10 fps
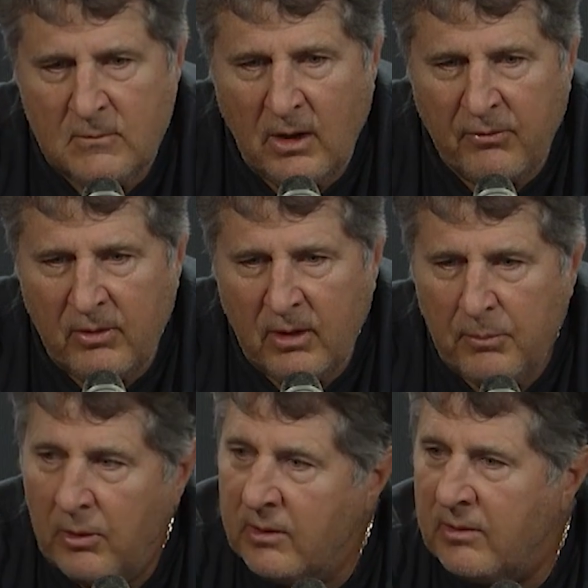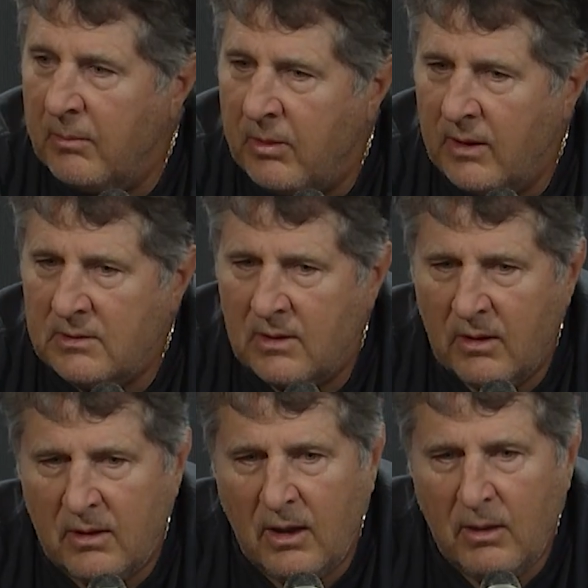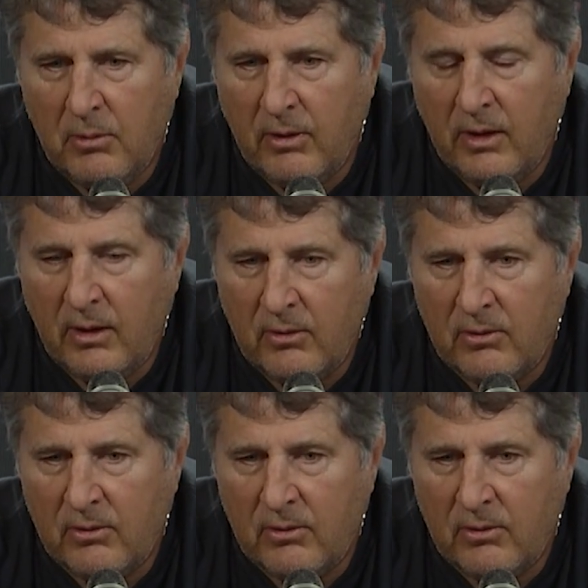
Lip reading: definitely brings some things to the table there.